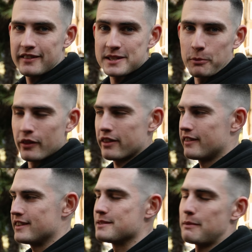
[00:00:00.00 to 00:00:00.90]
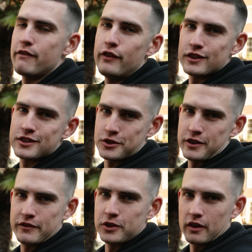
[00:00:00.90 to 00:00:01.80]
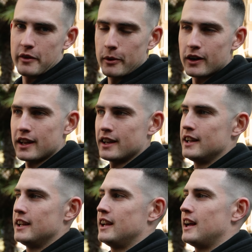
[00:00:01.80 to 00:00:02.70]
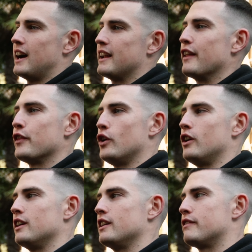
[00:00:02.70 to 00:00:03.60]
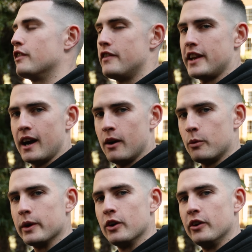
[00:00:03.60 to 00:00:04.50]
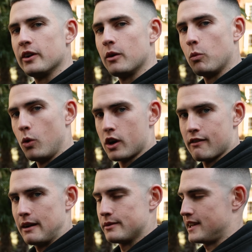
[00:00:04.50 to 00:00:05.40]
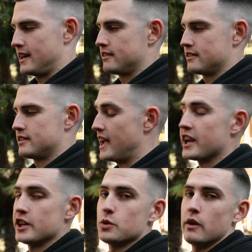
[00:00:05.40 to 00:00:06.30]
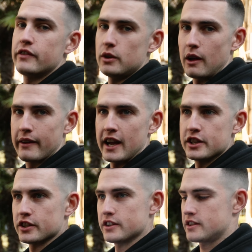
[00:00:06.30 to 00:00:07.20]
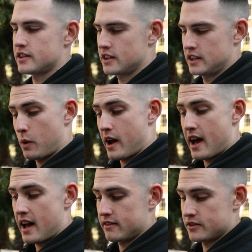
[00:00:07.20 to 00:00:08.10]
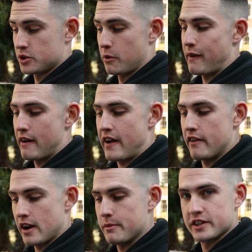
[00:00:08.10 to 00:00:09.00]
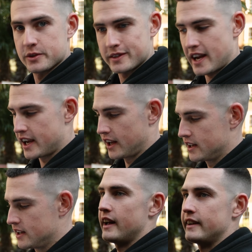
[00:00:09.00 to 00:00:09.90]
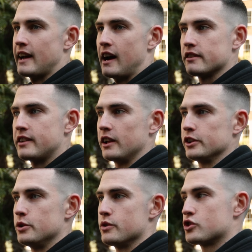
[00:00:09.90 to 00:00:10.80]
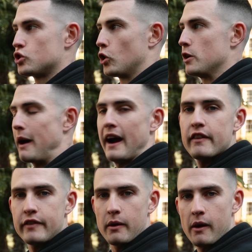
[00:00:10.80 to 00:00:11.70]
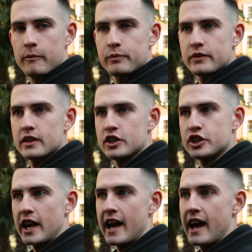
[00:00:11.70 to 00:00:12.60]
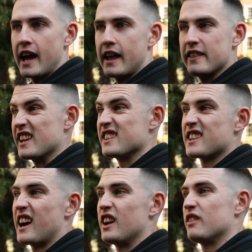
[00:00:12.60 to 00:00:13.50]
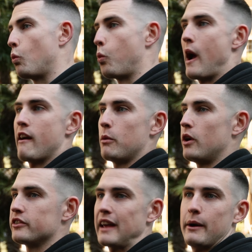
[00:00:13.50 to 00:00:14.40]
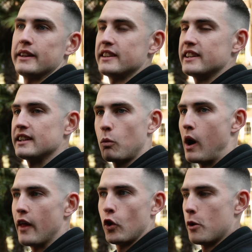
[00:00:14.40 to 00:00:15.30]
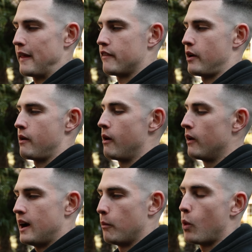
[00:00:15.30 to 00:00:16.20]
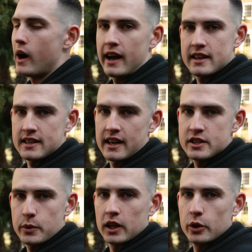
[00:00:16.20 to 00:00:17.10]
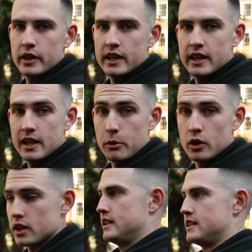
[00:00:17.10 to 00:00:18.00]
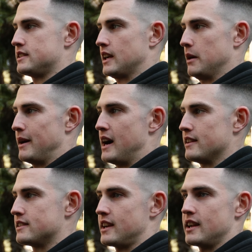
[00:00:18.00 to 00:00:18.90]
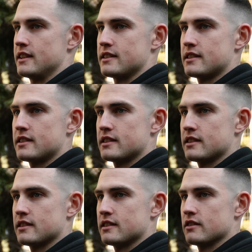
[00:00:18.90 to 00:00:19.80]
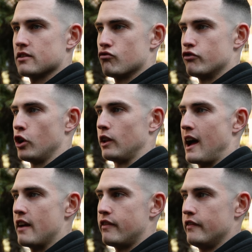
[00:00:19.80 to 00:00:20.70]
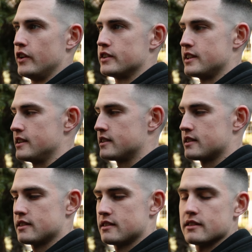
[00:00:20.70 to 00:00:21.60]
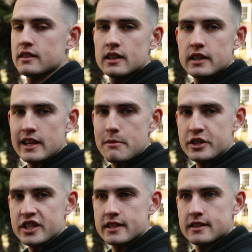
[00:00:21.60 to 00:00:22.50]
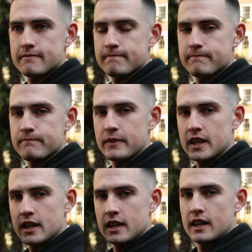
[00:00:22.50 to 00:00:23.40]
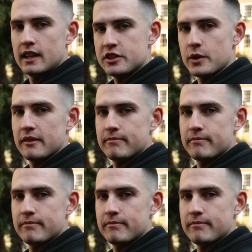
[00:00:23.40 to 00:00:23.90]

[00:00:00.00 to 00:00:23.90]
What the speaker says: this month. This is my first street photography book. And I thought for a video we could walk around town, take you to a few locations where some of my favourite images were taken, and I'll tell you the story behind the photo. Share the insight, where I was, how I did it, what I thought about the photo, and why I decided to include it in the book. This is like a behind the scenes, real life versus the images. Let's do it.